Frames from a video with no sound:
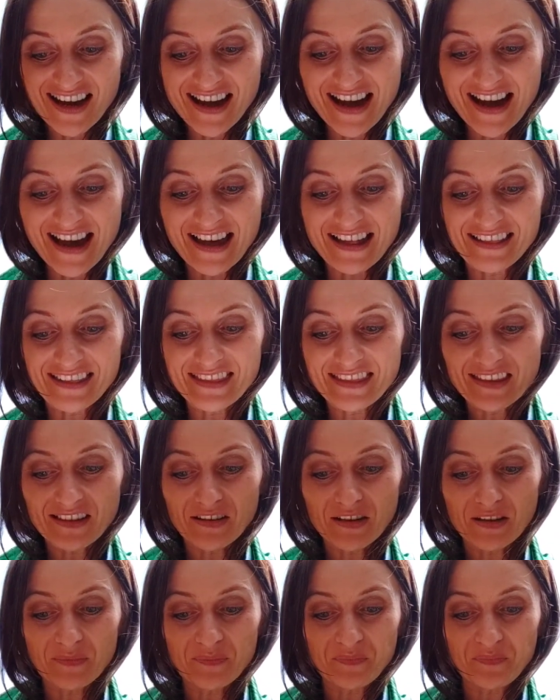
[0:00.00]
And
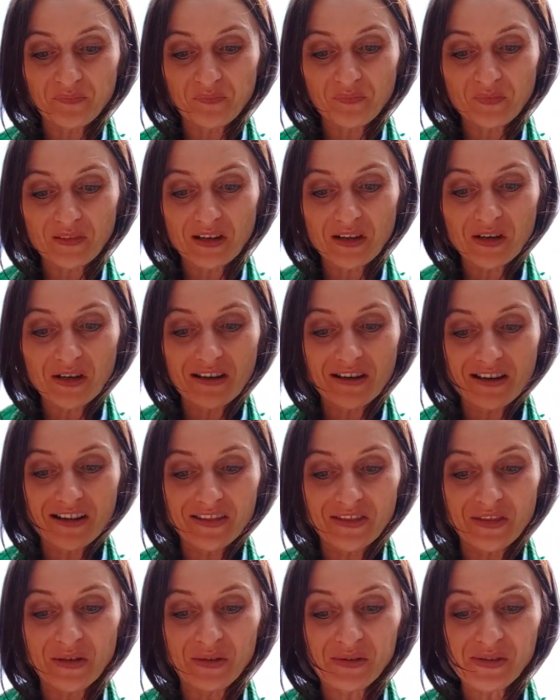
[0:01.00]

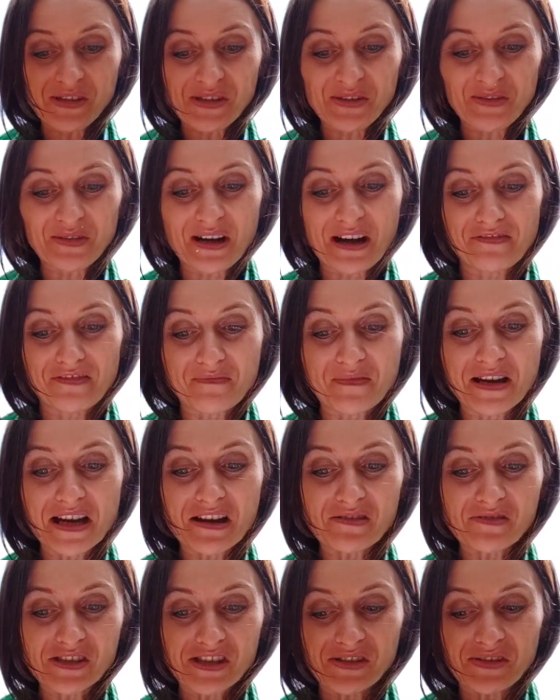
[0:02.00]
those who are
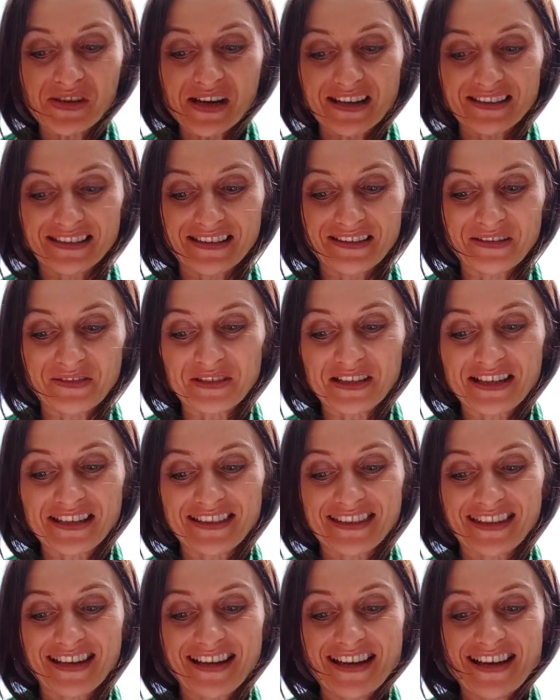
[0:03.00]
familiar with doTERRA, they know that
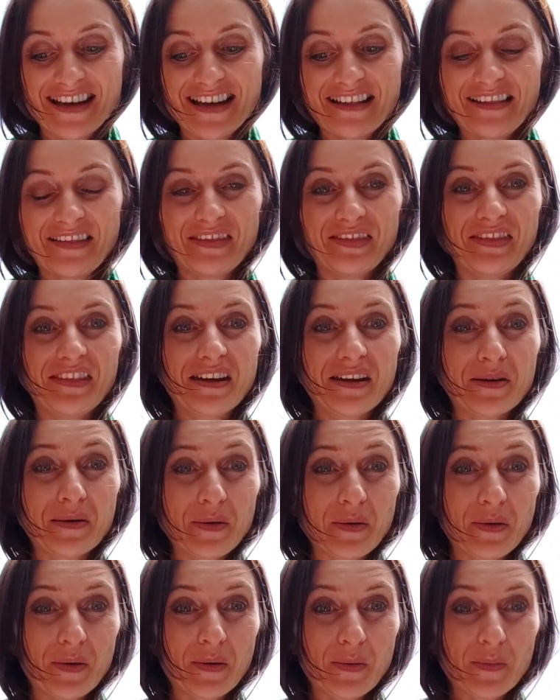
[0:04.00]
the
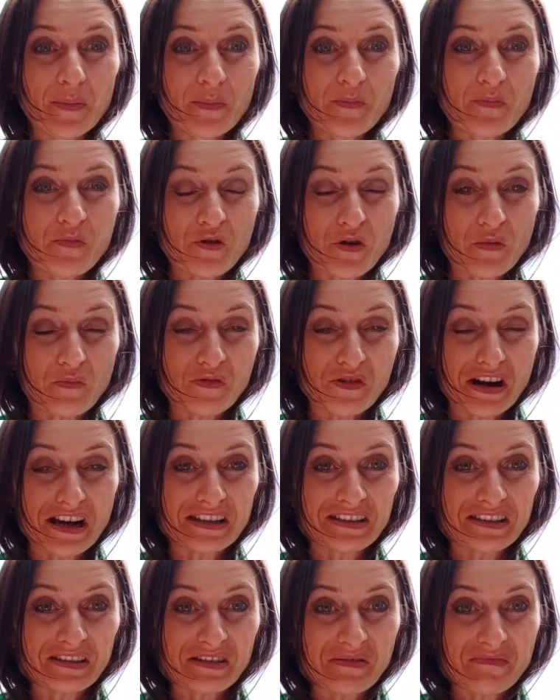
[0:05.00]

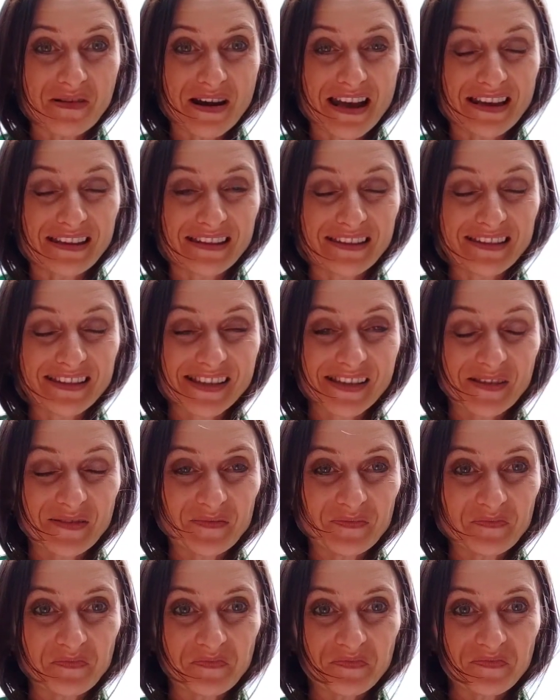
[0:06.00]
proprietary blends
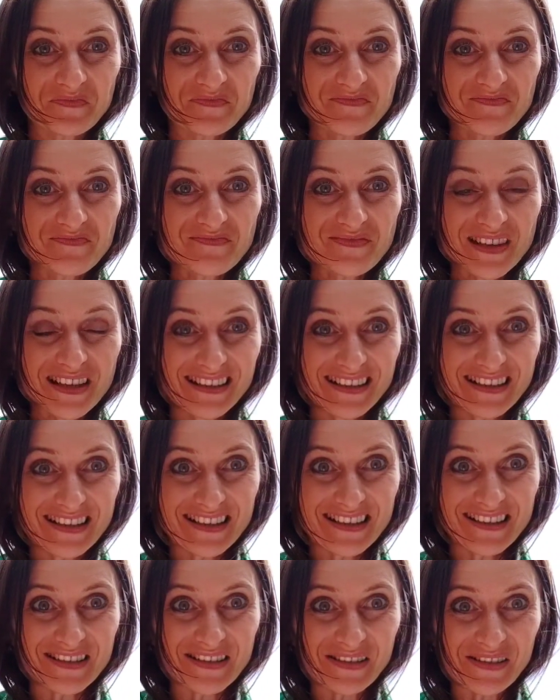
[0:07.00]

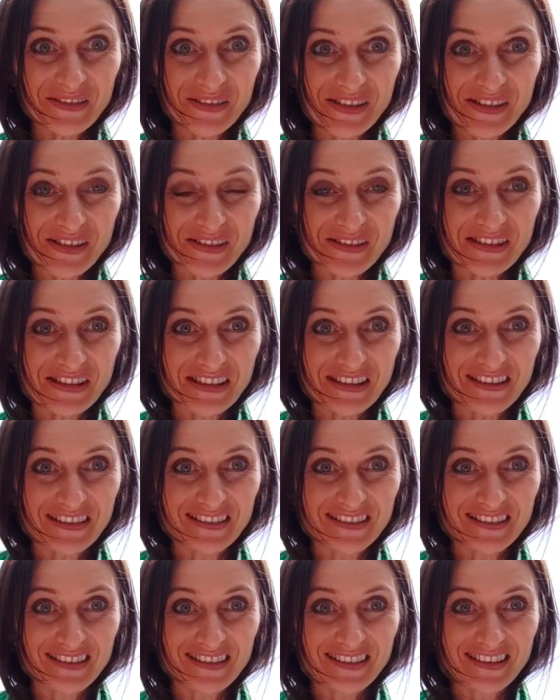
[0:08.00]
are also the
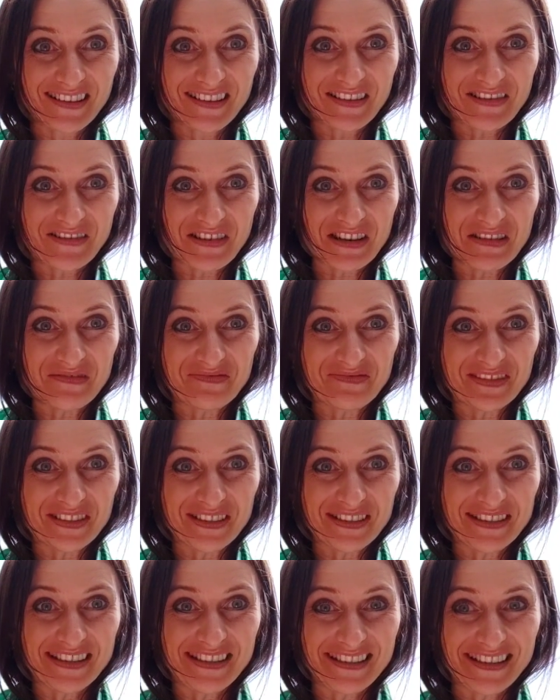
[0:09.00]
cream,
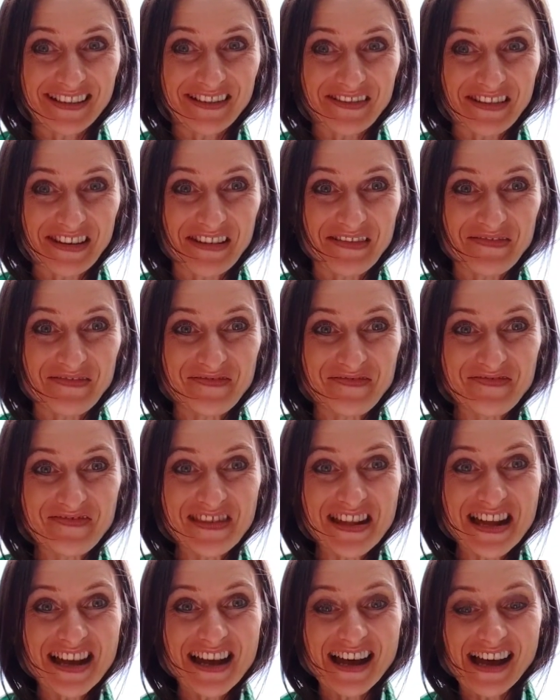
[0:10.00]
de la cream.
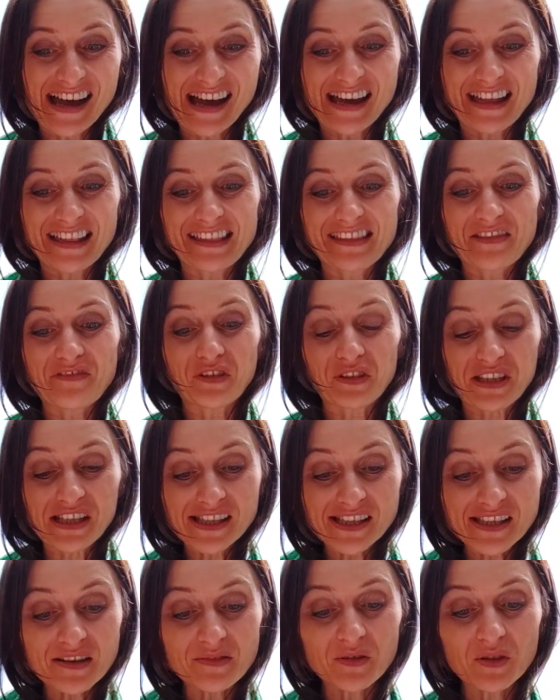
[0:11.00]
And for
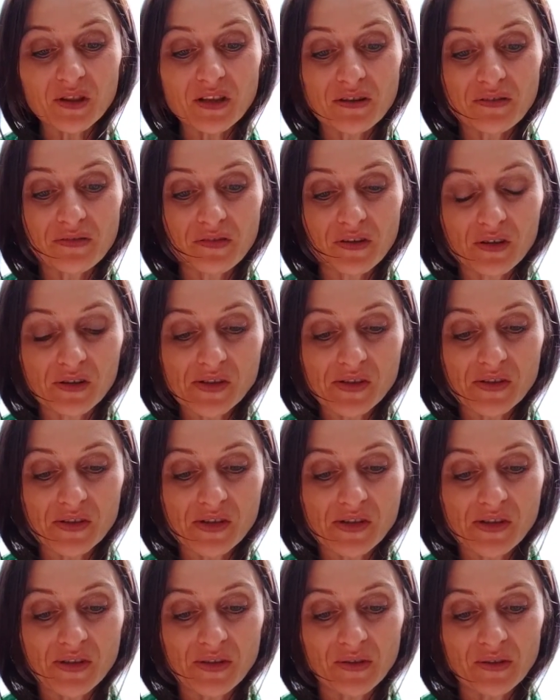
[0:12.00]
this I would love also
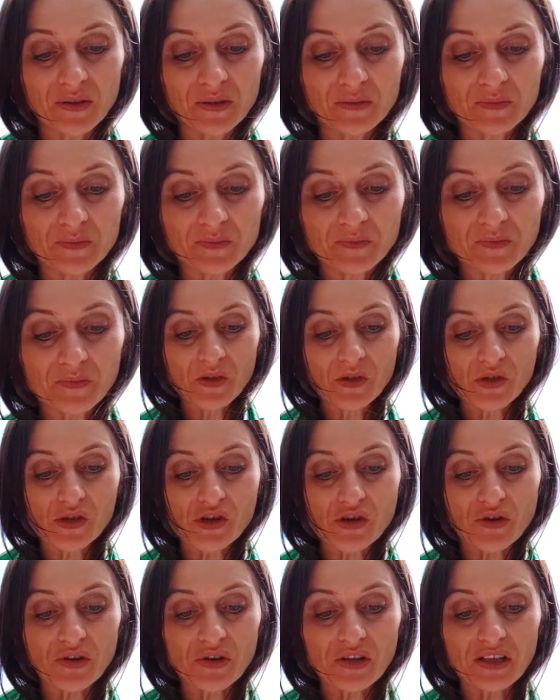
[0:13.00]
to
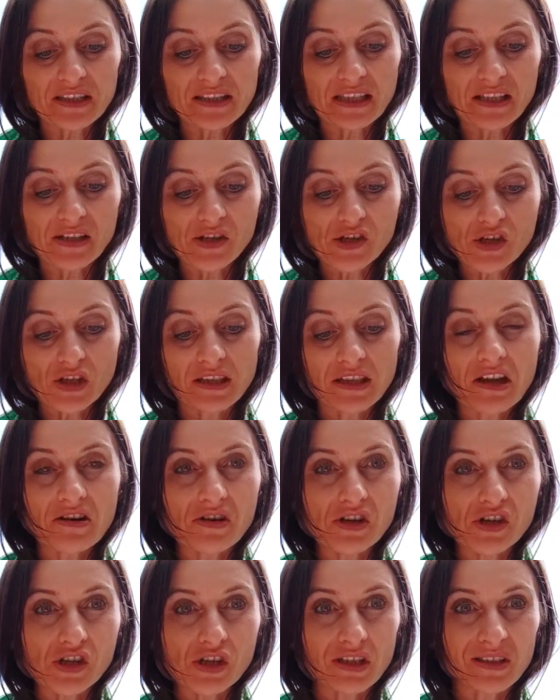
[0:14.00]
draw your attention
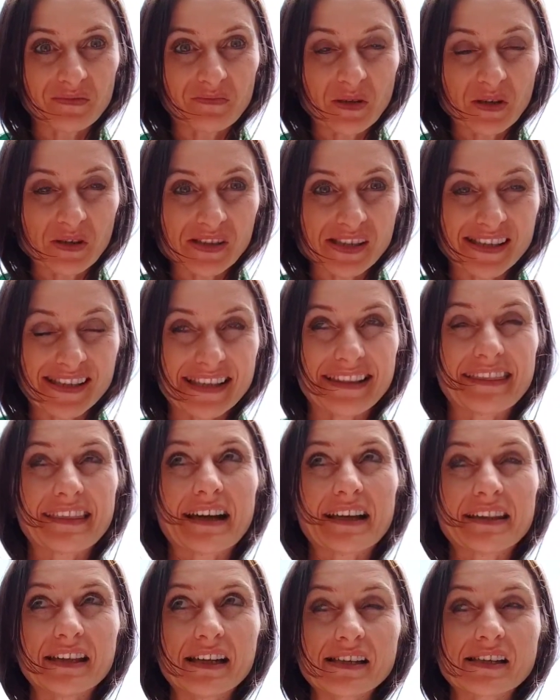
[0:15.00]
Terra Shield, because it's
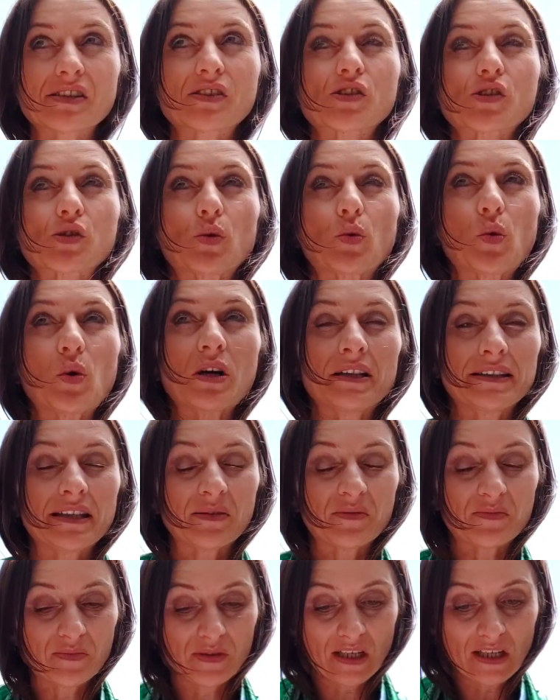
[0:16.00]
another essential oil that
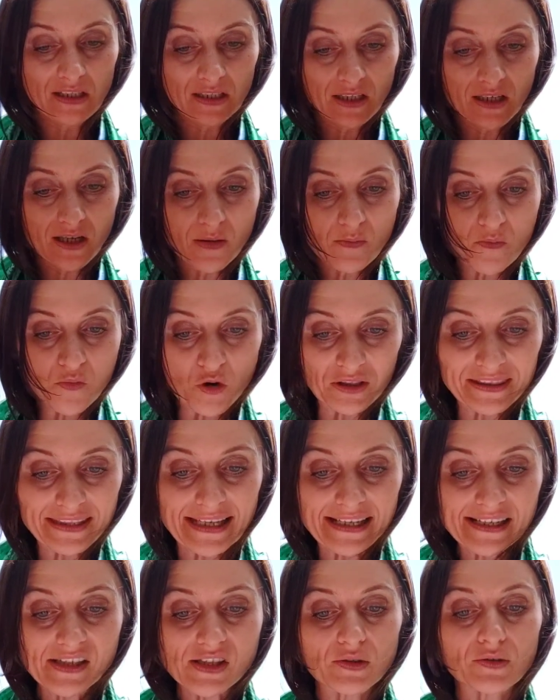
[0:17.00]

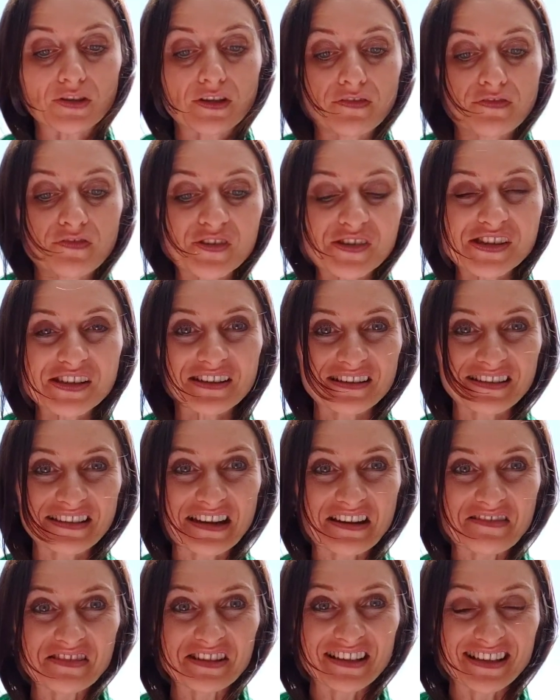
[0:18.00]
protects on the physical
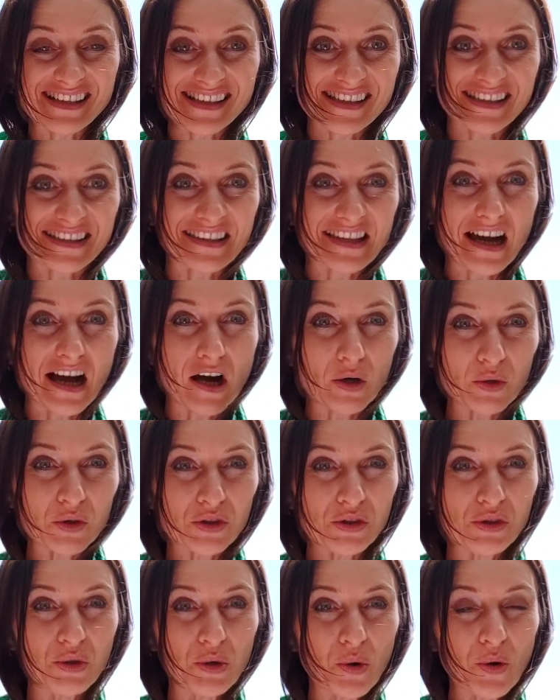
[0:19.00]
level. It's an
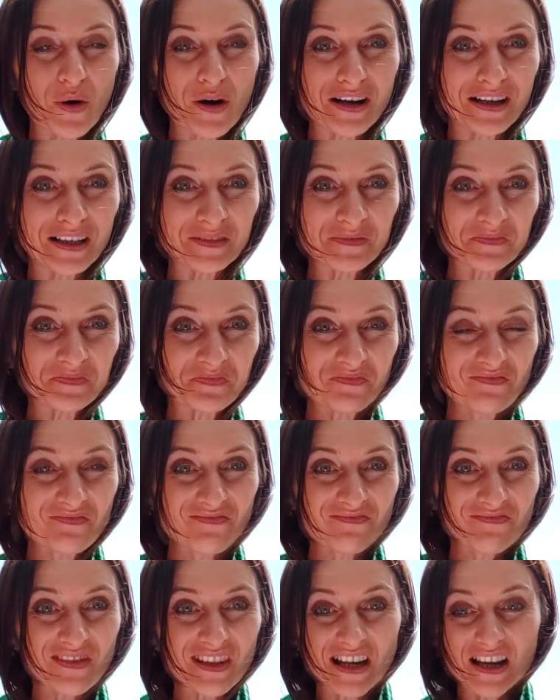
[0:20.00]
outdoor
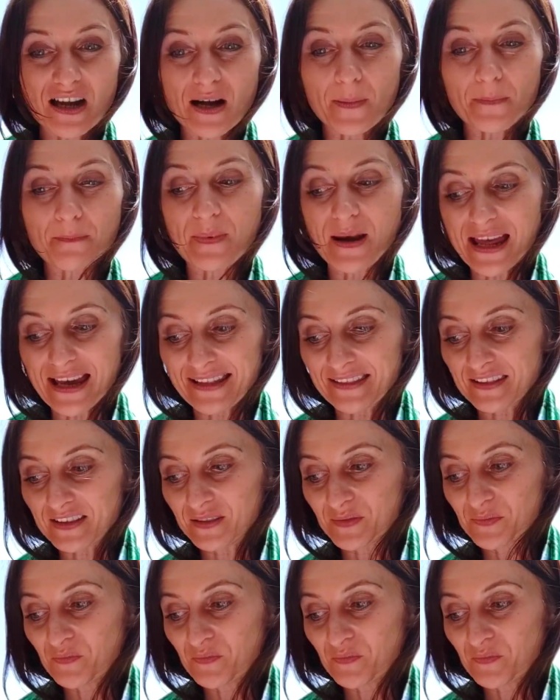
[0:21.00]
blend.